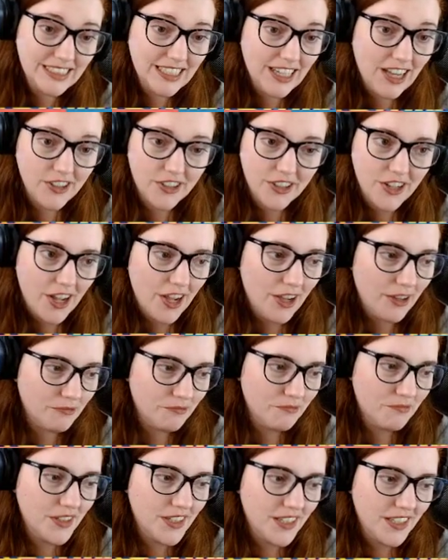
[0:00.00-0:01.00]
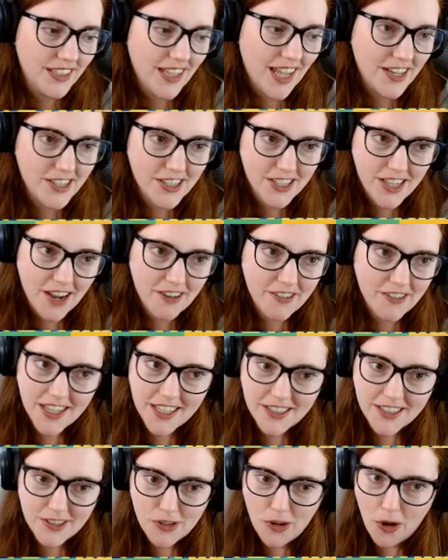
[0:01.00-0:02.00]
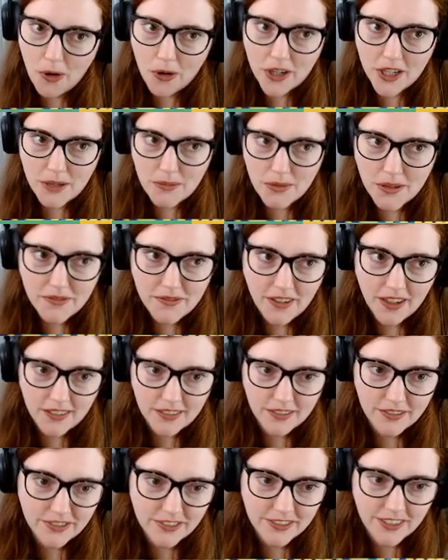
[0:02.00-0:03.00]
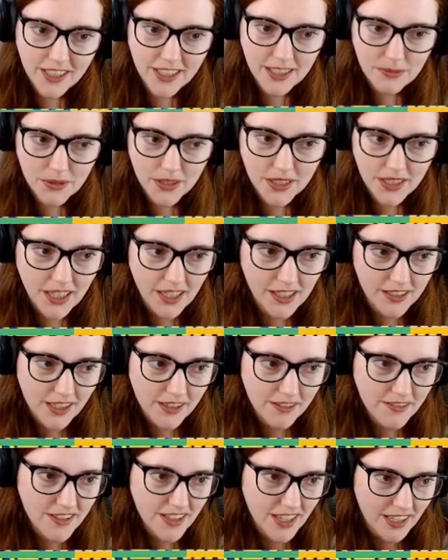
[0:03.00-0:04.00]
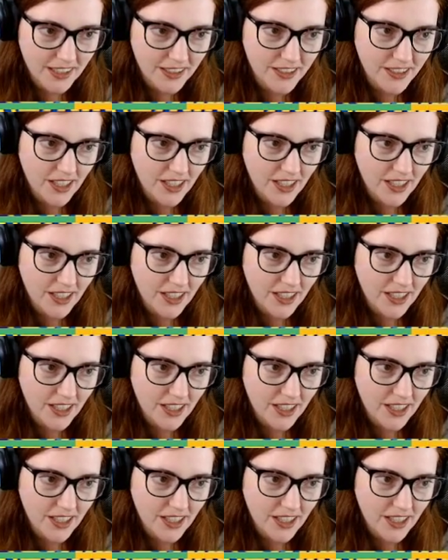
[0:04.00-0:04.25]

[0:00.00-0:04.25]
I don't know. Legendary is not going to be fun for anybody, I don't think.